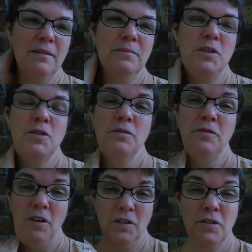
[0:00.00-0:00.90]
You can
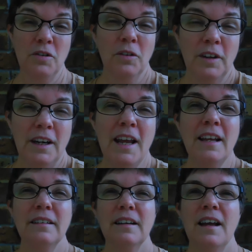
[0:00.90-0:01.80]
find her on the
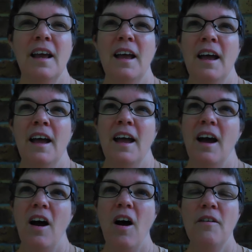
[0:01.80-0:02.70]
net.
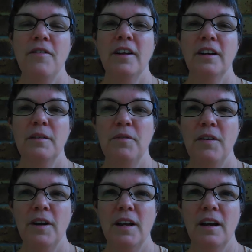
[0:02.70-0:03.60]
I found it a
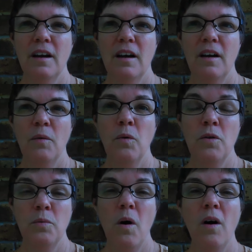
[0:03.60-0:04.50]
very
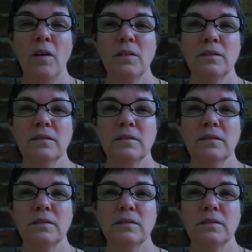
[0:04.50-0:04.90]
worthwhile